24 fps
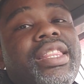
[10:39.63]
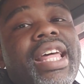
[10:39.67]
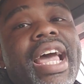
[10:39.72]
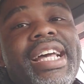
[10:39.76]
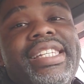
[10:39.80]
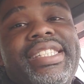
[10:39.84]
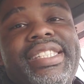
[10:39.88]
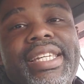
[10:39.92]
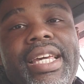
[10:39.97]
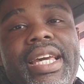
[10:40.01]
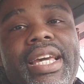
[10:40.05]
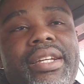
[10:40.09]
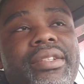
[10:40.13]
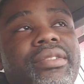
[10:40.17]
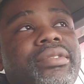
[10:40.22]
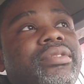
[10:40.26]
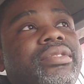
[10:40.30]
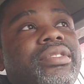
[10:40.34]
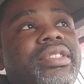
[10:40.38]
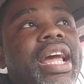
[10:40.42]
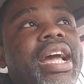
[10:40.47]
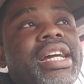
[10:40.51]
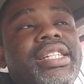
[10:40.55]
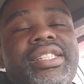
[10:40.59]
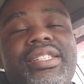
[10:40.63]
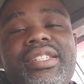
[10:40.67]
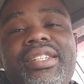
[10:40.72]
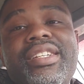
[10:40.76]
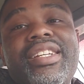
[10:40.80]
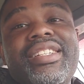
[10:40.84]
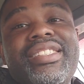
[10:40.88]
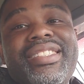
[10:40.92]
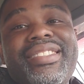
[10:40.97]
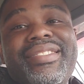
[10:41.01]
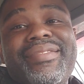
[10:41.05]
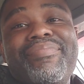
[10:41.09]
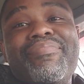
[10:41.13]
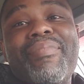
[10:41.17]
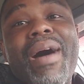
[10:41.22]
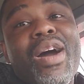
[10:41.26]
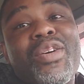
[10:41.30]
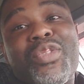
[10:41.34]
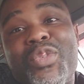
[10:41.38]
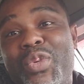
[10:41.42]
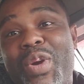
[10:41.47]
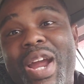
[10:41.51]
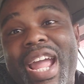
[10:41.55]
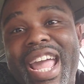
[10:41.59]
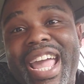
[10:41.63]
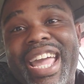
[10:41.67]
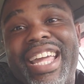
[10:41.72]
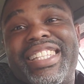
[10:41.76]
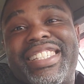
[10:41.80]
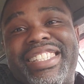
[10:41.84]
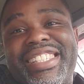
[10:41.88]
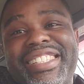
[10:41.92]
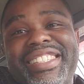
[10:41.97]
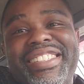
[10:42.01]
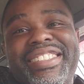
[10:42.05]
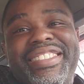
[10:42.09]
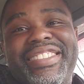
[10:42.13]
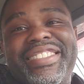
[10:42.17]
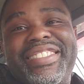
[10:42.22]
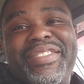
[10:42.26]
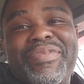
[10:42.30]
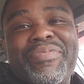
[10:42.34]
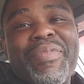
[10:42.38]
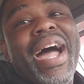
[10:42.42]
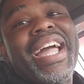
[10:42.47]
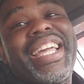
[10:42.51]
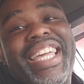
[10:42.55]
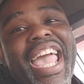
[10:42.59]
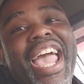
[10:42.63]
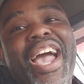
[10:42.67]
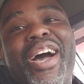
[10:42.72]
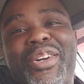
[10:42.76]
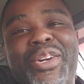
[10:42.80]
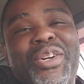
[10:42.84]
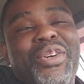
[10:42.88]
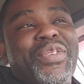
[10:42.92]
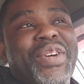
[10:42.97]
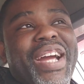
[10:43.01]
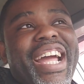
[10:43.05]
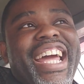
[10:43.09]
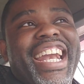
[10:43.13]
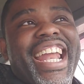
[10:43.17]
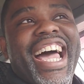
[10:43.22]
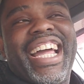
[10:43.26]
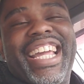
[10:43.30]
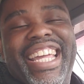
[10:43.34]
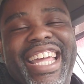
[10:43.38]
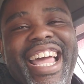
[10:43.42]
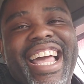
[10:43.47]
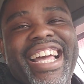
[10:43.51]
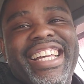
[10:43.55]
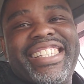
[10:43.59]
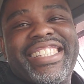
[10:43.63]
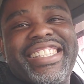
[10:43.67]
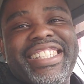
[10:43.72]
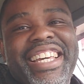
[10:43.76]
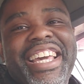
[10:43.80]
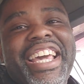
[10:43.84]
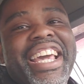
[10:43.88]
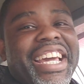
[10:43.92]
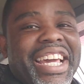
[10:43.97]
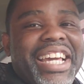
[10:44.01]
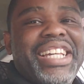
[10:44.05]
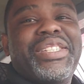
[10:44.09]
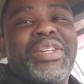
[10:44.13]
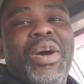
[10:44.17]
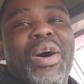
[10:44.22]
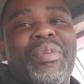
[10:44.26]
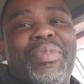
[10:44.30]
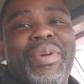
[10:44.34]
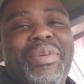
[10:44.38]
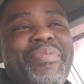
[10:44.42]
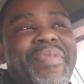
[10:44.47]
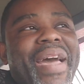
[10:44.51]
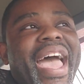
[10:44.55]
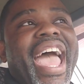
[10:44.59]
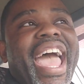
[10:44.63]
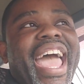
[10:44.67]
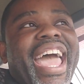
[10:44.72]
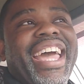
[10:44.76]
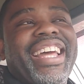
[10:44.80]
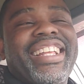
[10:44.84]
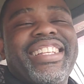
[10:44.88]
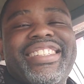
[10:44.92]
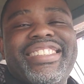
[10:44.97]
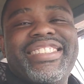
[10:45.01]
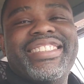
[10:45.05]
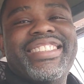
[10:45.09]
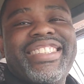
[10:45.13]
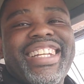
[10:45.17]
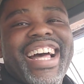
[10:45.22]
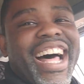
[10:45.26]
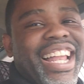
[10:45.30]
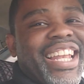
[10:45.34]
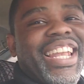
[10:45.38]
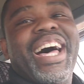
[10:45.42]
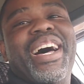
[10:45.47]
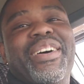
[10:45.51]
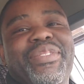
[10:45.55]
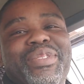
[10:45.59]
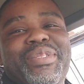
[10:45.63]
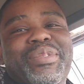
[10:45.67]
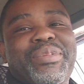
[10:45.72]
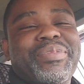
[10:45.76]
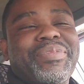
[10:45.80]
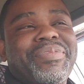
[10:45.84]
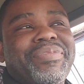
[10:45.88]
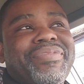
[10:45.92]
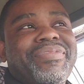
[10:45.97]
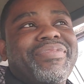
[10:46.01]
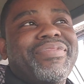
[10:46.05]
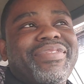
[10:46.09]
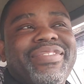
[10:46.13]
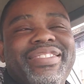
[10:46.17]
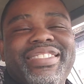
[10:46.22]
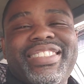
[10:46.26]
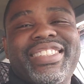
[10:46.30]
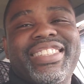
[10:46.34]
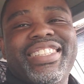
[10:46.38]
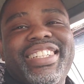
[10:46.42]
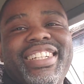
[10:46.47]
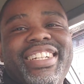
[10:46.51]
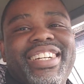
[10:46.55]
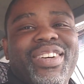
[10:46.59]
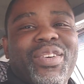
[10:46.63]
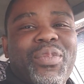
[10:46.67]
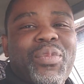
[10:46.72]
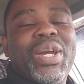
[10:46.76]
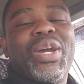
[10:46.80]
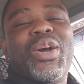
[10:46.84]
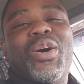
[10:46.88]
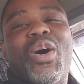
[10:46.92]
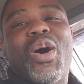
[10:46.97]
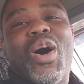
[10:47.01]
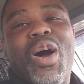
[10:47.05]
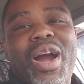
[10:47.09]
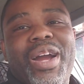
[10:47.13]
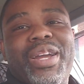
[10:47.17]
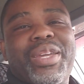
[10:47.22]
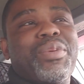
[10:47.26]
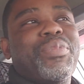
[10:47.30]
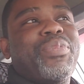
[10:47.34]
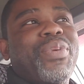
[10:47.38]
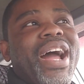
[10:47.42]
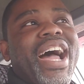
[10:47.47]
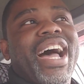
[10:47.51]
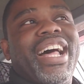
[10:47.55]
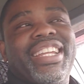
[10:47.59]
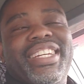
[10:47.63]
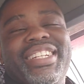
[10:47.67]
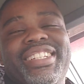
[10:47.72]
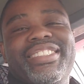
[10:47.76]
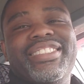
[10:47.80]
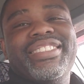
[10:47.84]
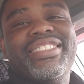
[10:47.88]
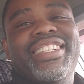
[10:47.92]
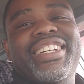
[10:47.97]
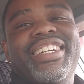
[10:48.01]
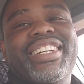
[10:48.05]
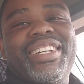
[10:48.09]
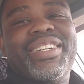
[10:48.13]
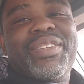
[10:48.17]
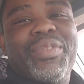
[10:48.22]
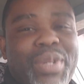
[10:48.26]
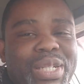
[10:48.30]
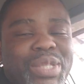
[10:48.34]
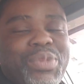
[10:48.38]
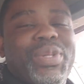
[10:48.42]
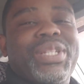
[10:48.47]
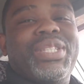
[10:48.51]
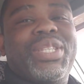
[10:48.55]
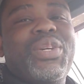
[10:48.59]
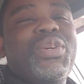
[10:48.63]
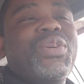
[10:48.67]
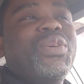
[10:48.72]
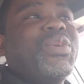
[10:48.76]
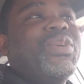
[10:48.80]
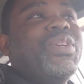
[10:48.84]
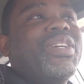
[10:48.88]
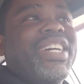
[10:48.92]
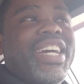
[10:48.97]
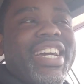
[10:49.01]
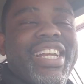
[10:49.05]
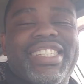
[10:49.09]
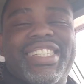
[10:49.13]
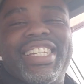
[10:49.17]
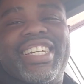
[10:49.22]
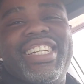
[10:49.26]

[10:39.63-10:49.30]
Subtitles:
That's it. That's my rant, my counter rant, I guess. He's going to be mad. I love him. We're going to argue probably, which we do, and it's a